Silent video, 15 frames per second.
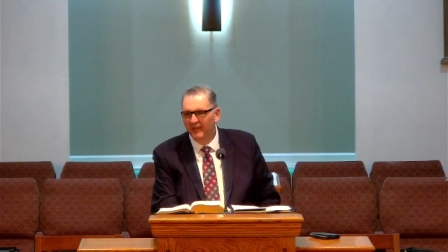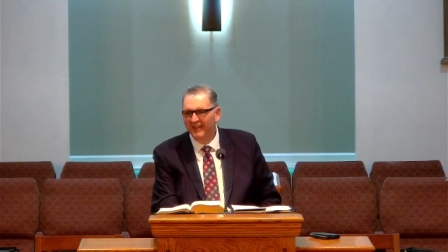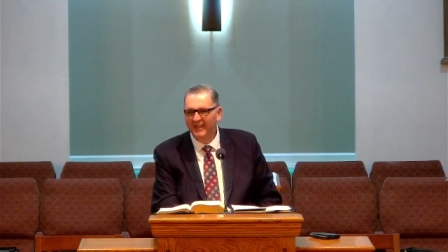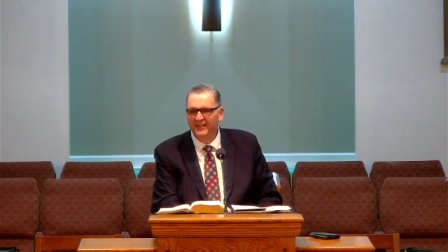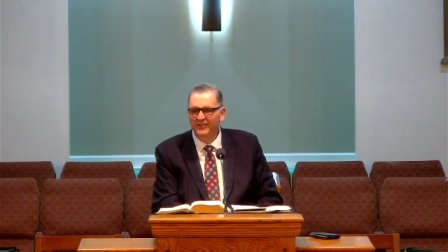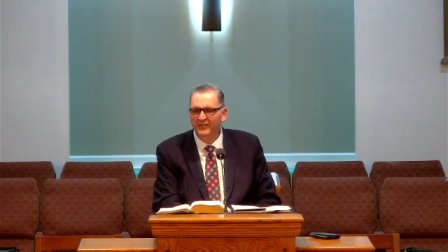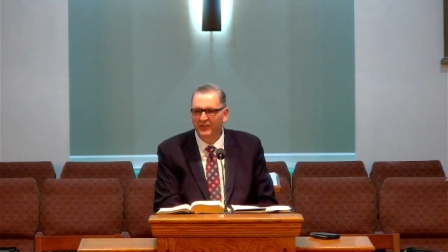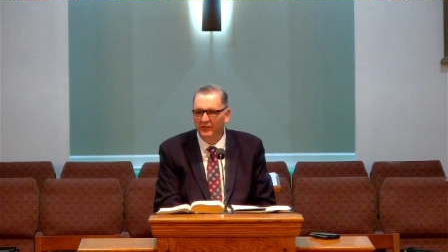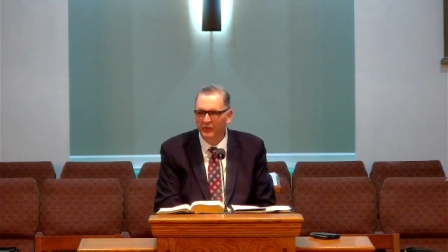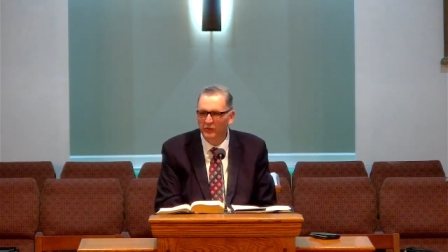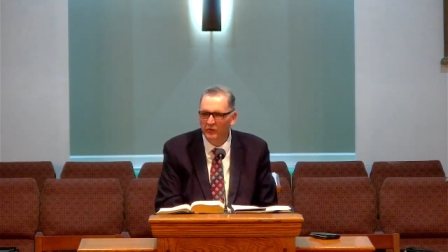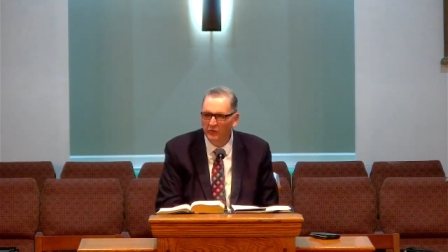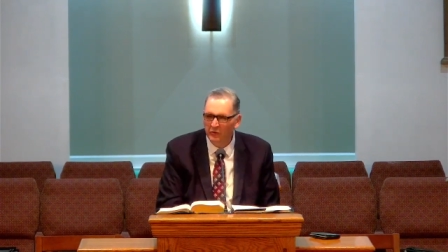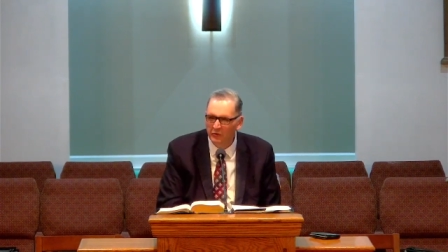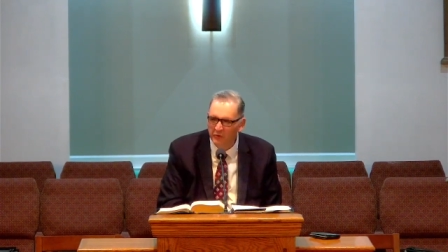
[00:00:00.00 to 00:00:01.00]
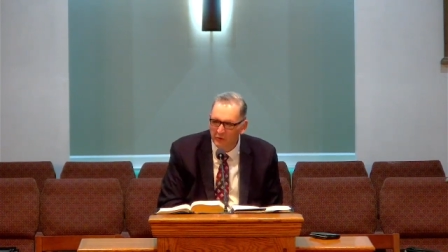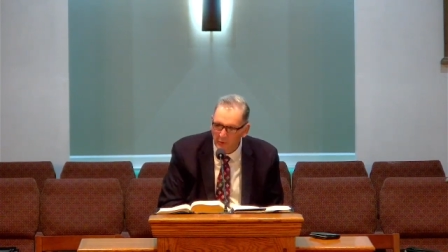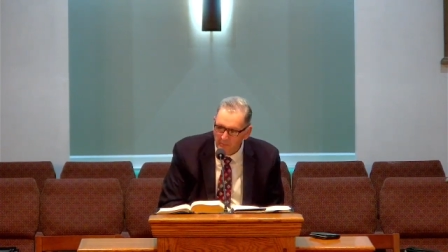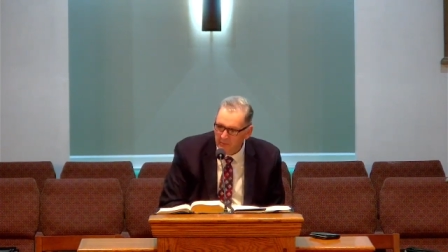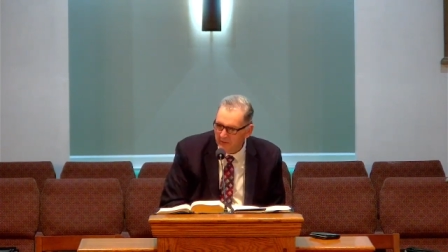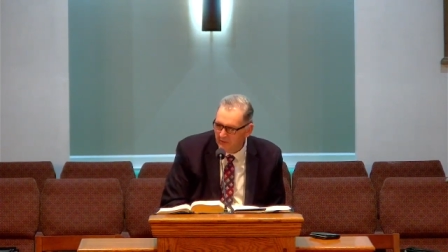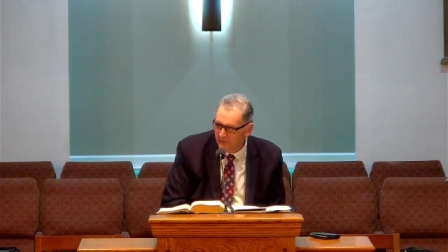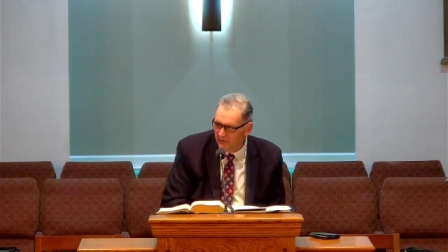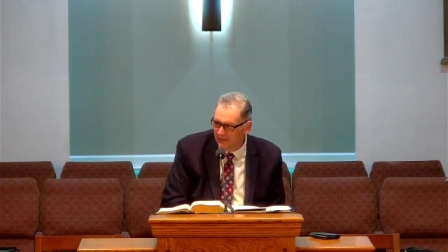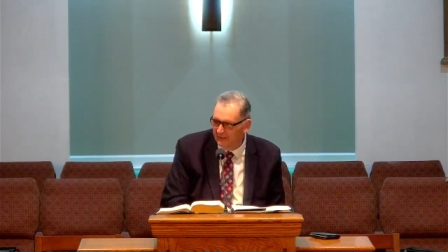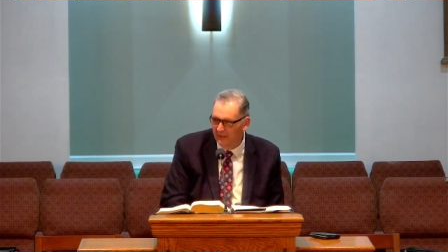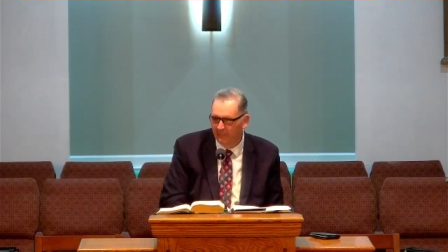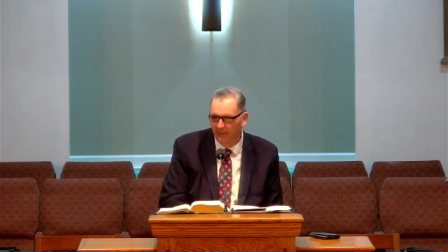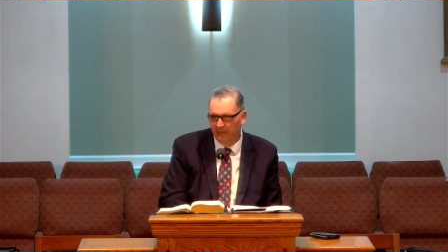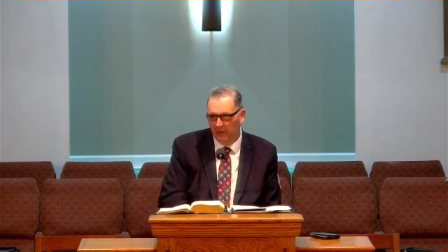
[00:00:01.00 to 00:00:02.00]
it's the stupidest thing
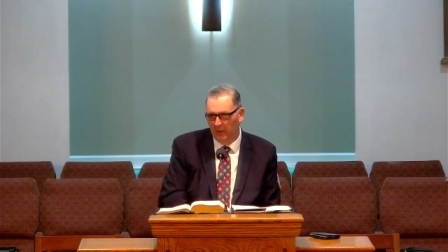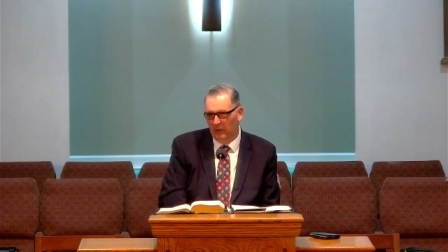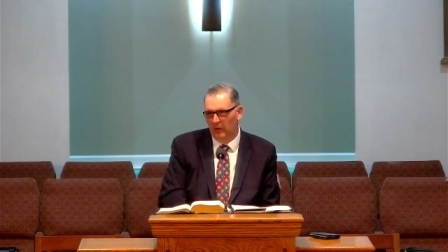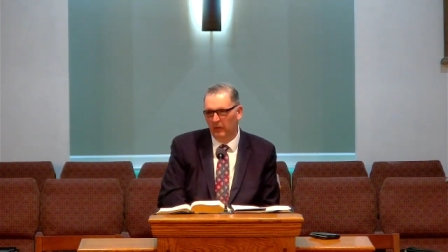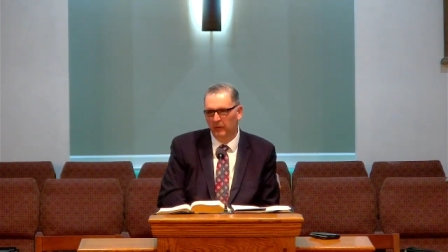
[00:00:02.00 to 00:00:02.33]
they've ever heard.